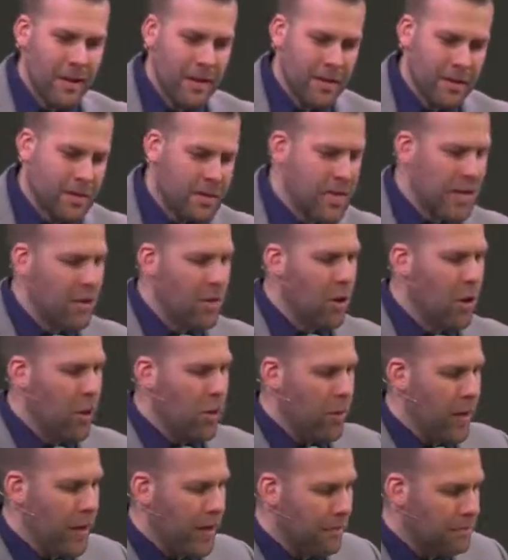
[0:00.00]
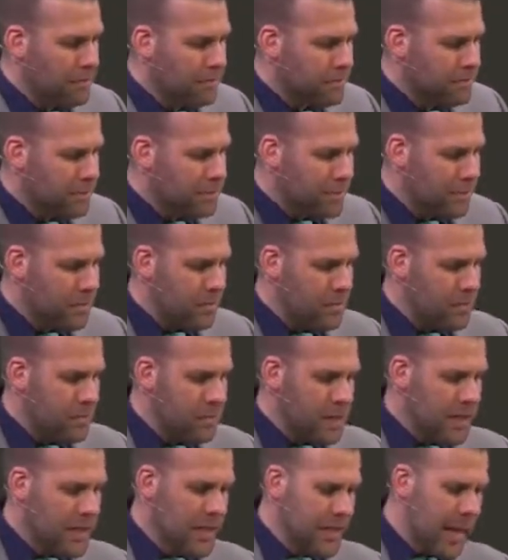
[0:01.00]
I see, though, that
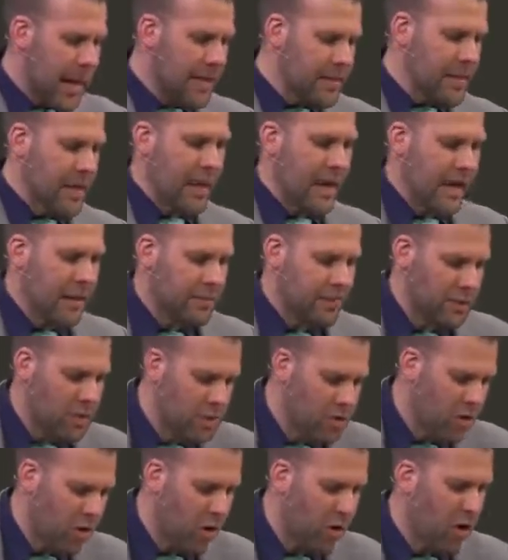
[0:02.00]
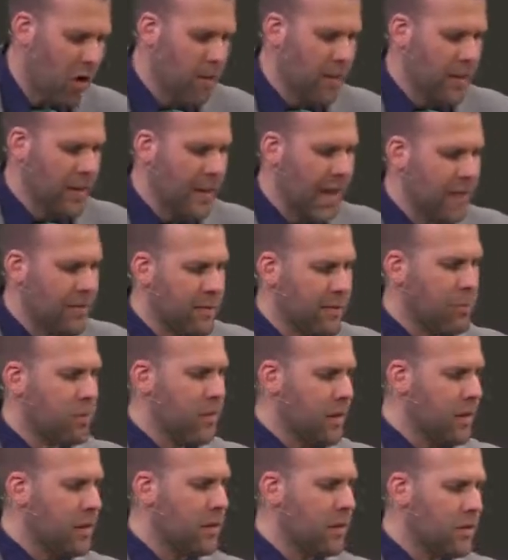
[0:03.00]
God came to Saul and he gave him
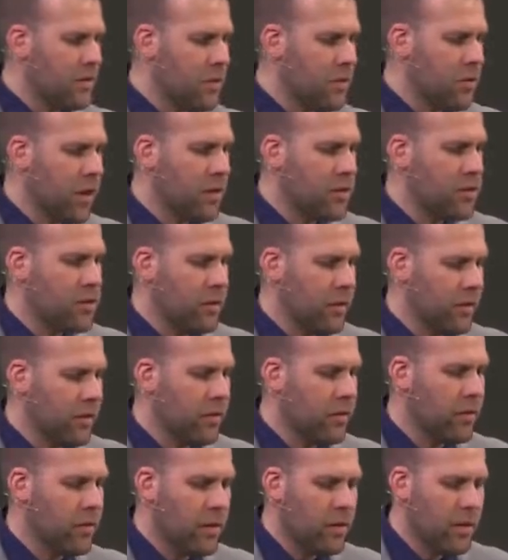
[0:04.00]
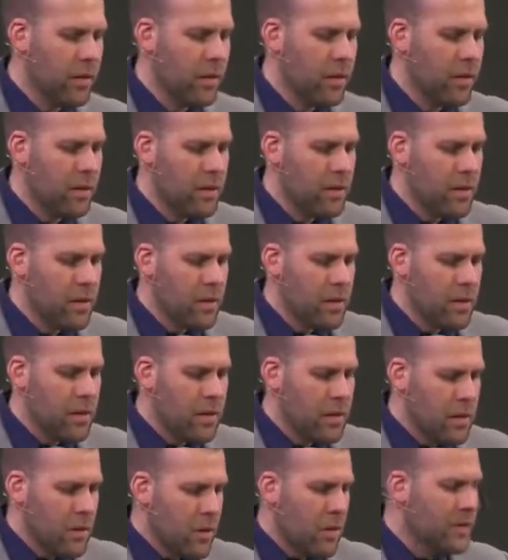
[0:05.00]
pretty clear instructions.
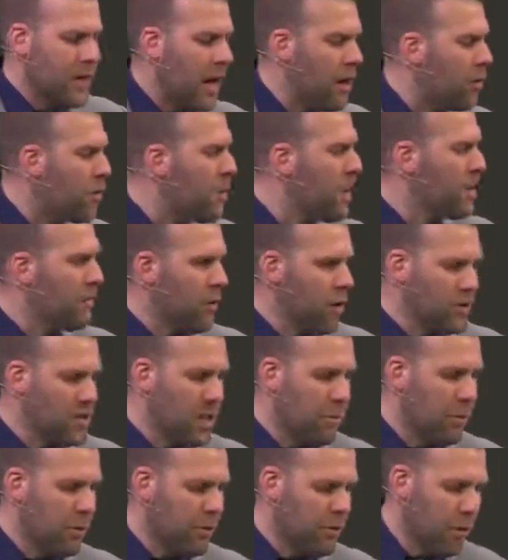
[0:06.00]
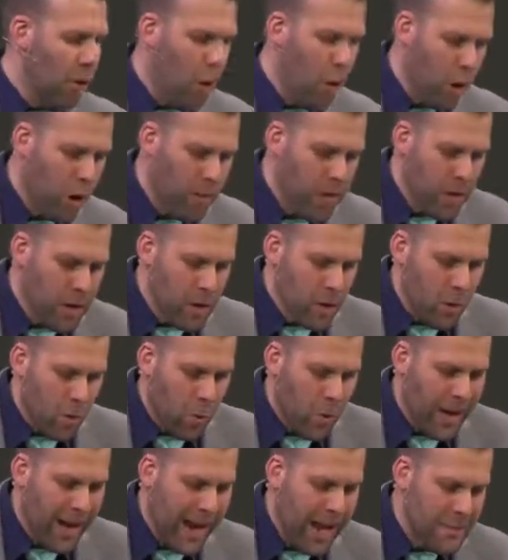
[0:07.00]
Look down with me in verse number four
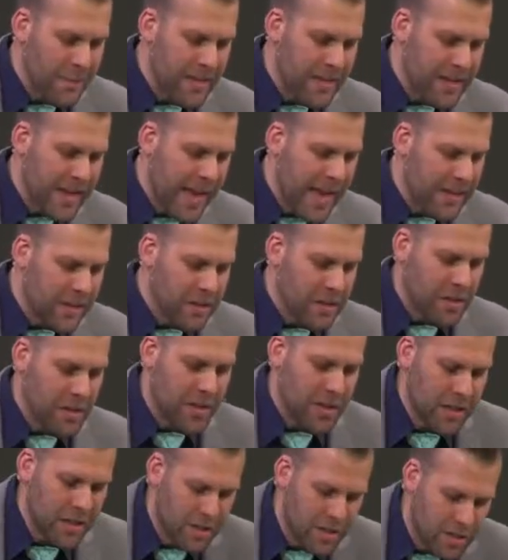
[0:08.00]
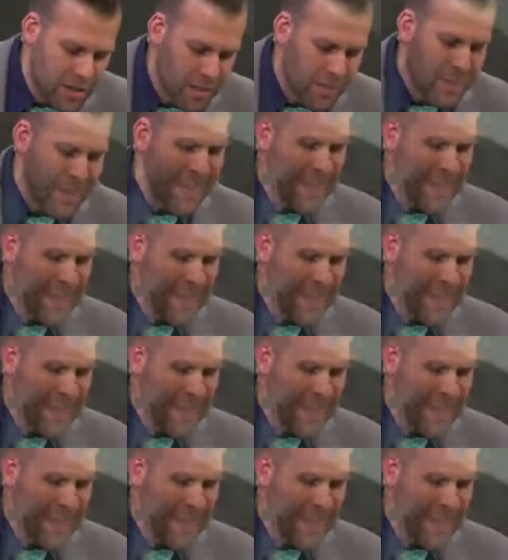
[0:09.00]
when I began to see some